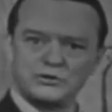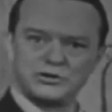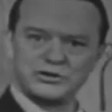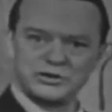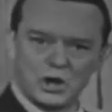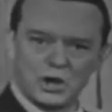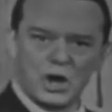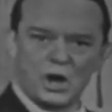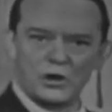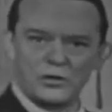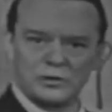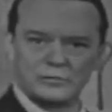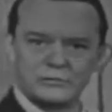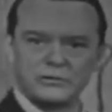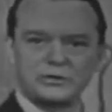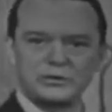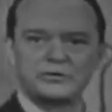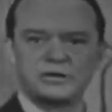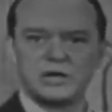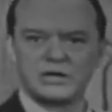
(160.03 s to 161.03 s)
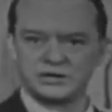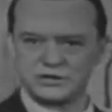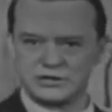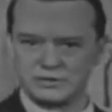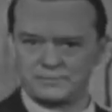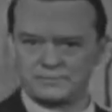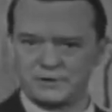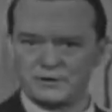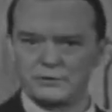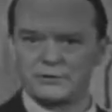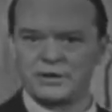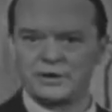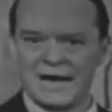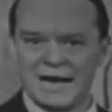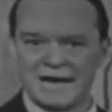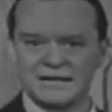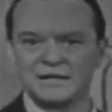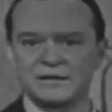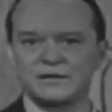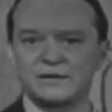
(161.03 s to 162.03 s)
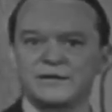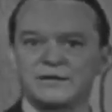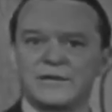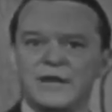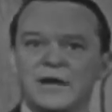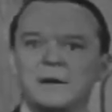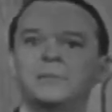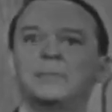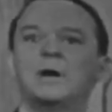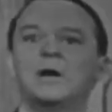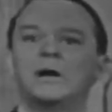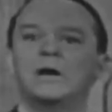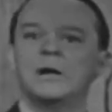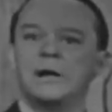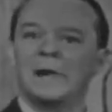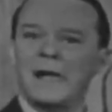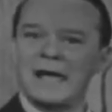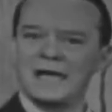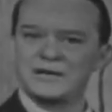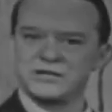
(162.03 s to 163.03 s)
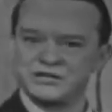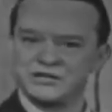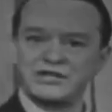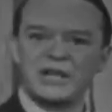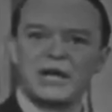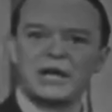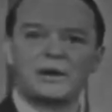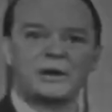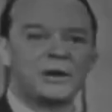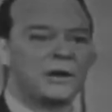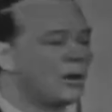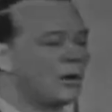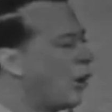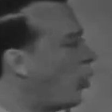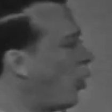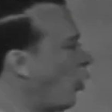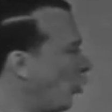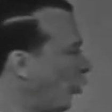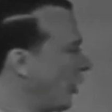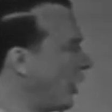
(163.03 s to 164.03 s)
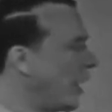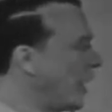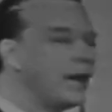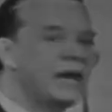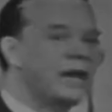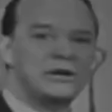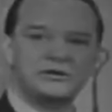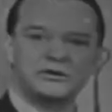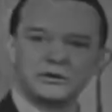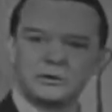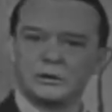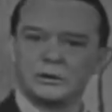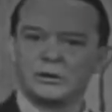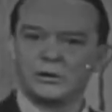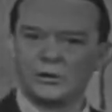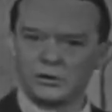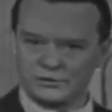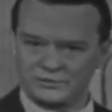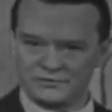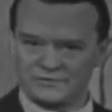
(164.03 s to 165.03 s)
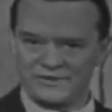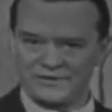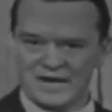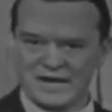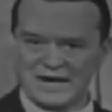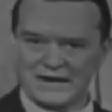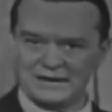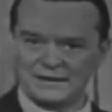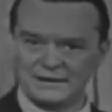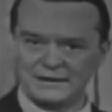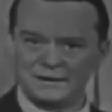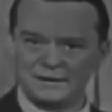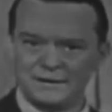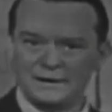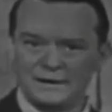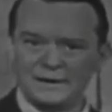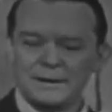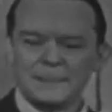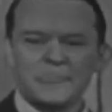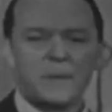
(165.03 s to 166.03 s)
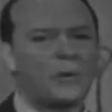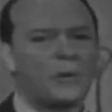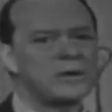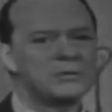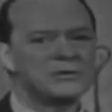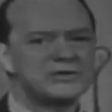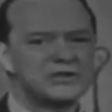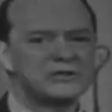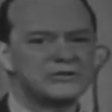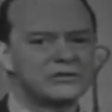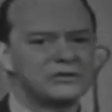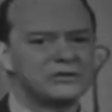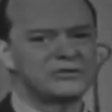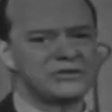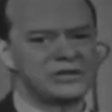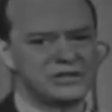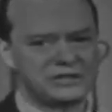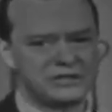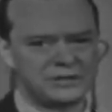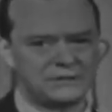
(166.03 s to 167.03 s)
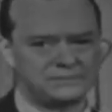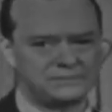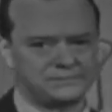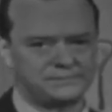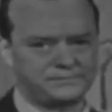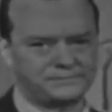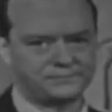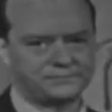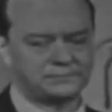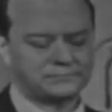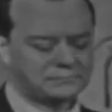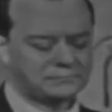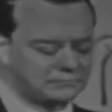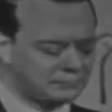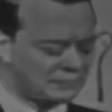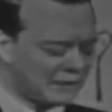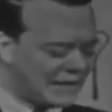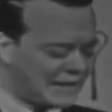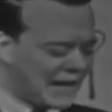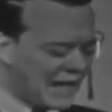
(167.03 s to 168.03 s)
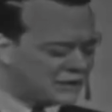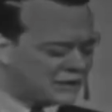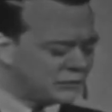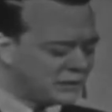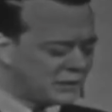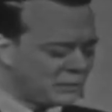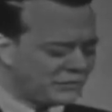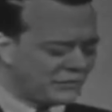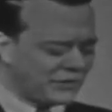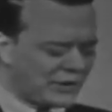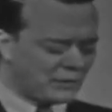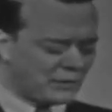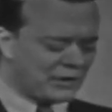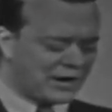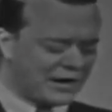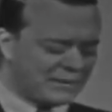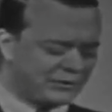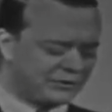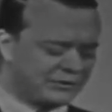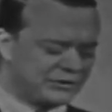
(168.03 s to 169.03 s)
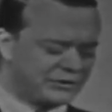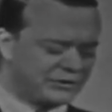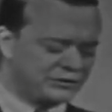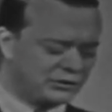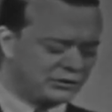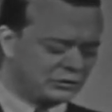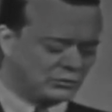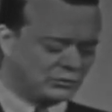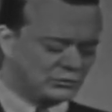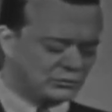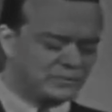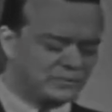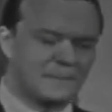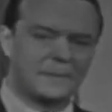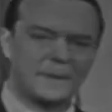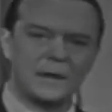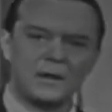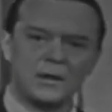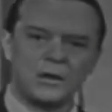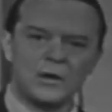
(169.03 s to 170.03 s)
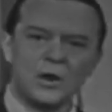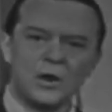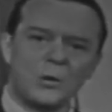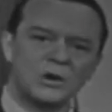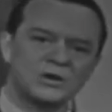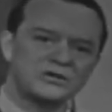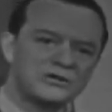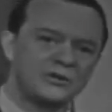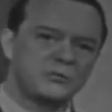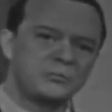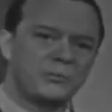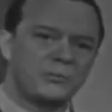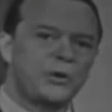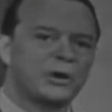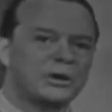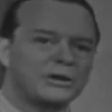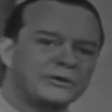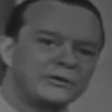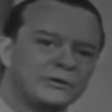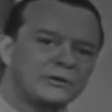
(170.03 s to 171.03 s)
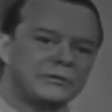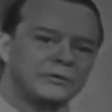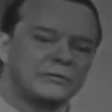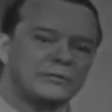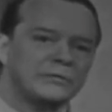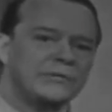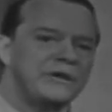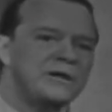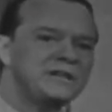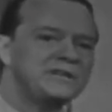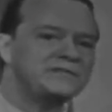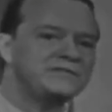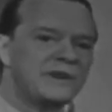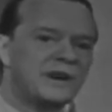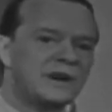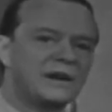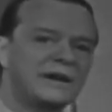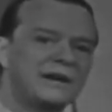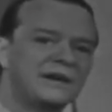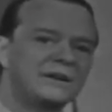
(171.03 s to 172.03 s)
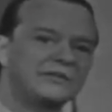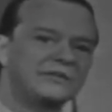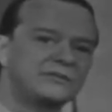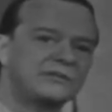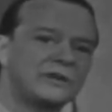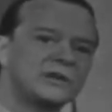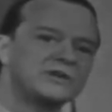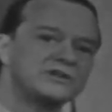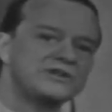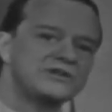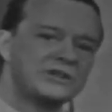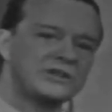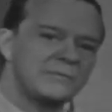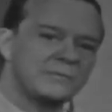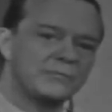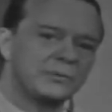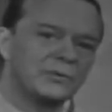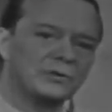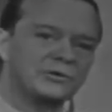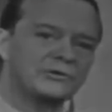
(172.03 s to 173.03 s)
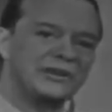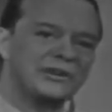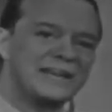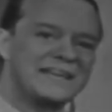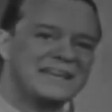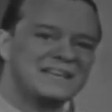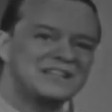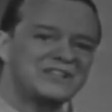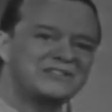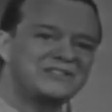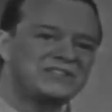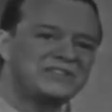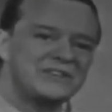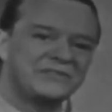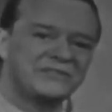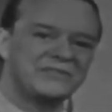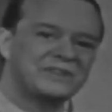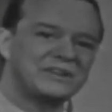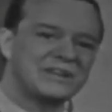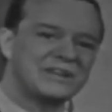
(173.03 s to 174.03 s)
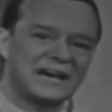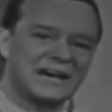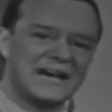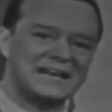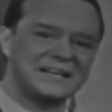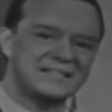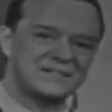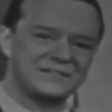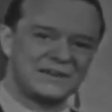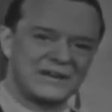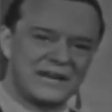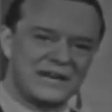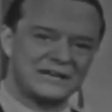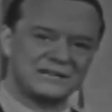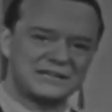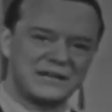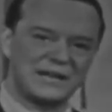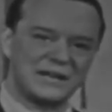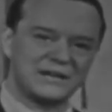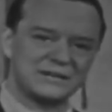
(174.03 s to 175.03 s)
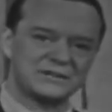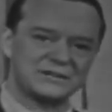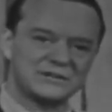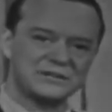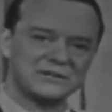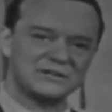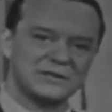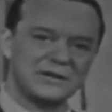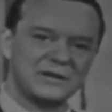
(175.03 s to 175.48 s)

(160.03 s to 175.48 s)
you saw them, you just simply reacted to them and said old age or to find. No, it was a true system. And actually what they were able to do was to put these various symbols into different kinds of contexts.